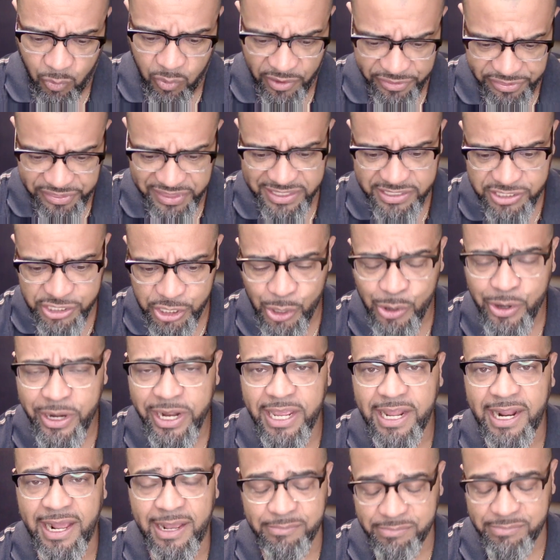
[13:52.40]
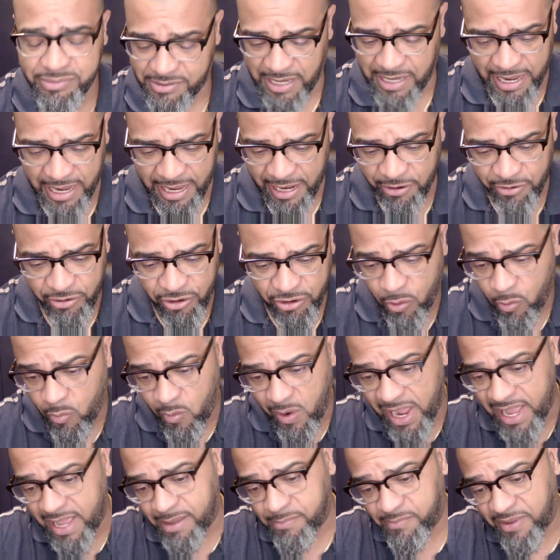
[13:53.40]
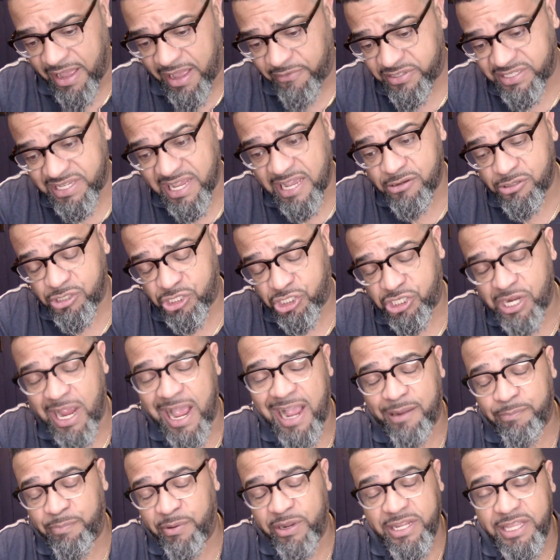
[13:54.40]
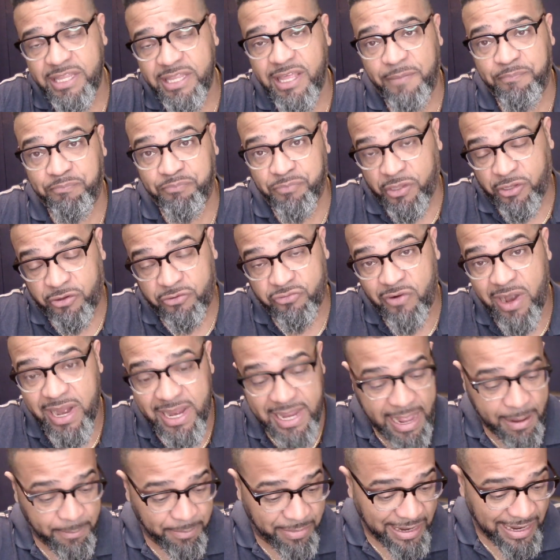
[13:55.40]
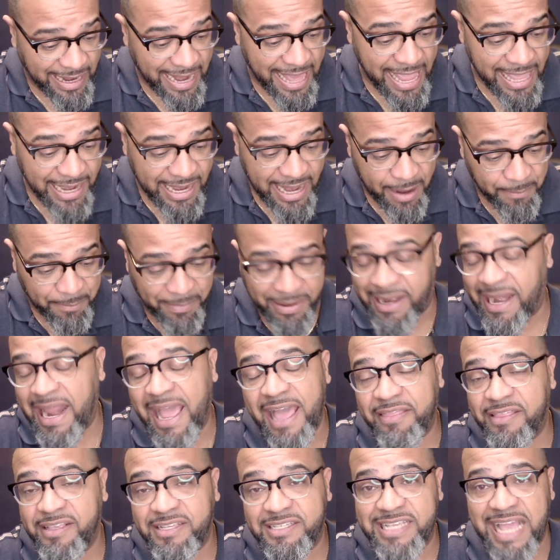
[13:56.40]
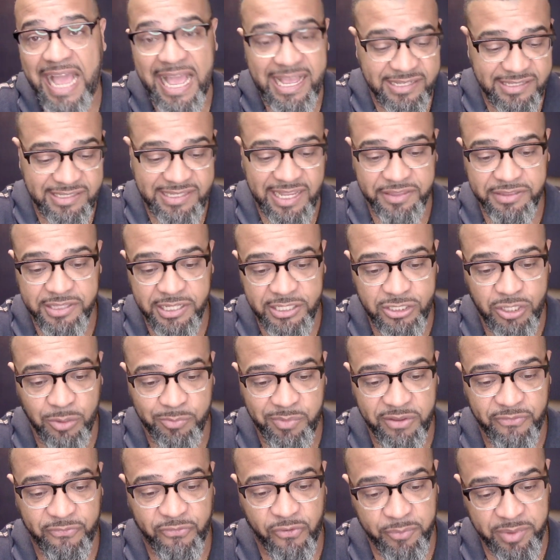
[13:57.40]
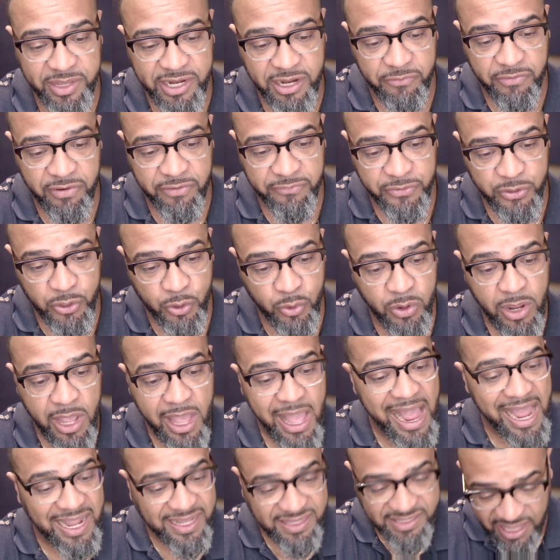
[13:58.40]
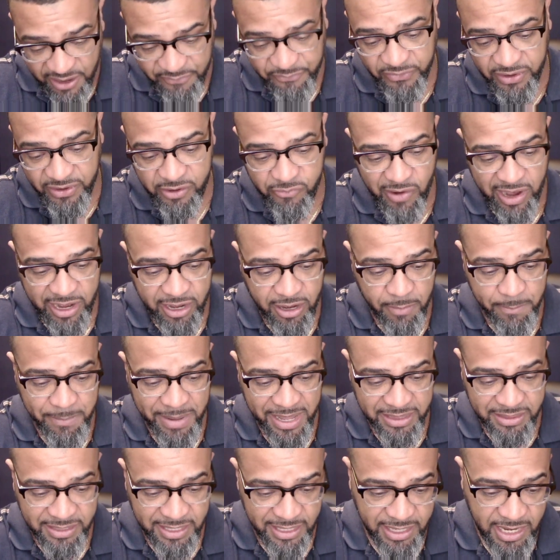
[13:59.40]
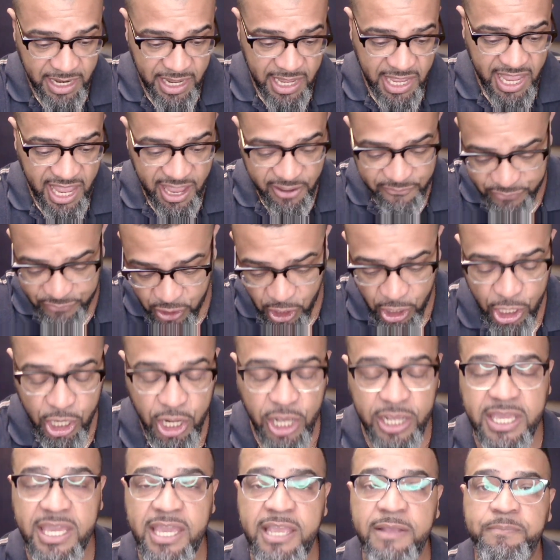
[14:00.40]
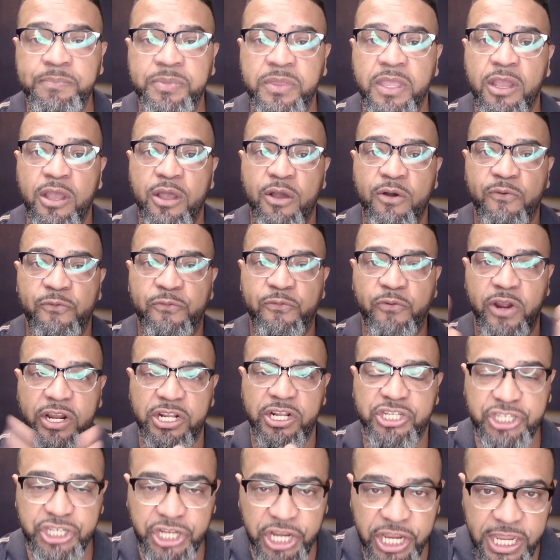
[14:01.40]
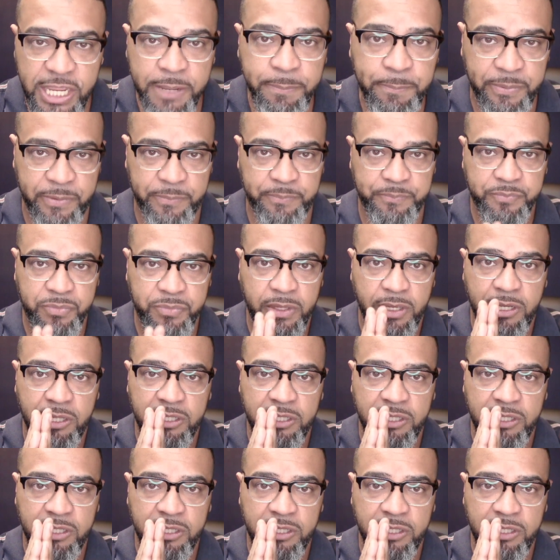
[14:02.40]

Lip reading: with this unit. I don't know why I sound shocked, but great. I'm glad this guy sent it to me for me to review. I definitely recommend it. If you're looking for a cheap